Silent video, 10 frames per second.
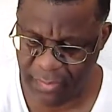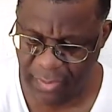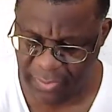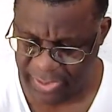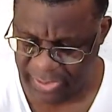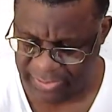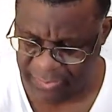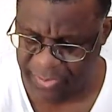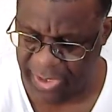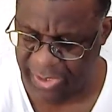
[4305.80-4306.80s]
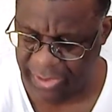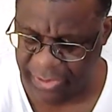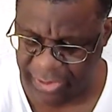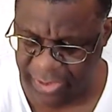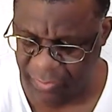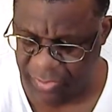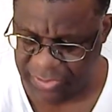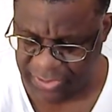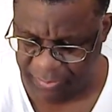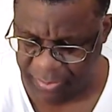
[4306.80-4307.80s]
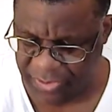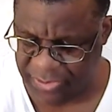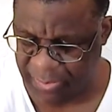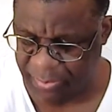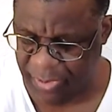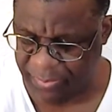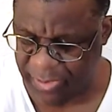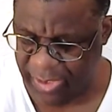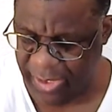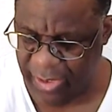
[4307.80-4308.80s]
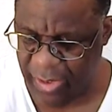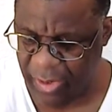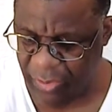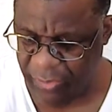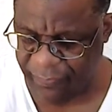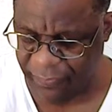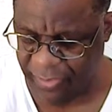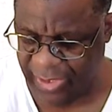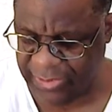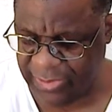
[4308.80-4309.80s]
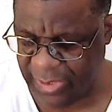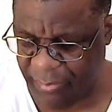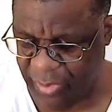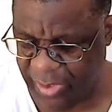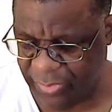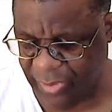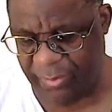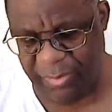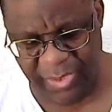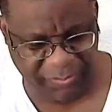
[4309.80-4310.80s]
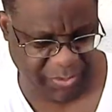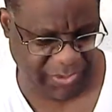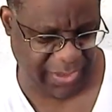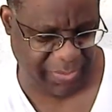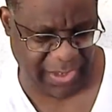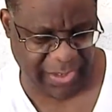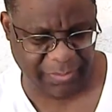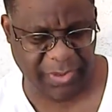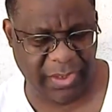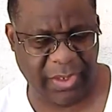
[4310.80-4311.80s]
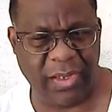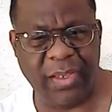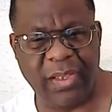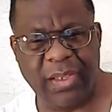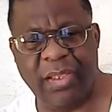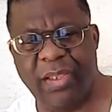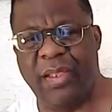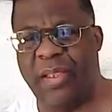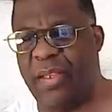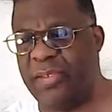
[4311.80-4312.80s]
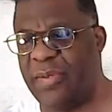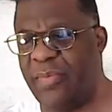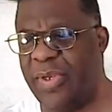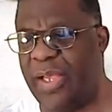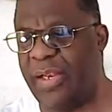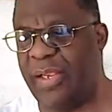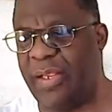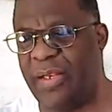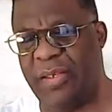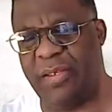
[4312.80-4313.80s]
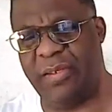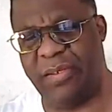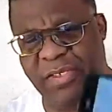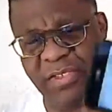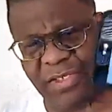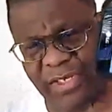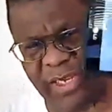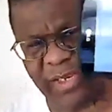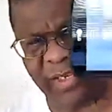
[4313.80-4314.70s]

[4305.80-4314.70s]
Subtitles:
Okay, let's see what we got here. Did anyone see the pictures I put up today on the fertilizers I bought? I thought I might put that back up there. I'll see what we got here. Did you see that?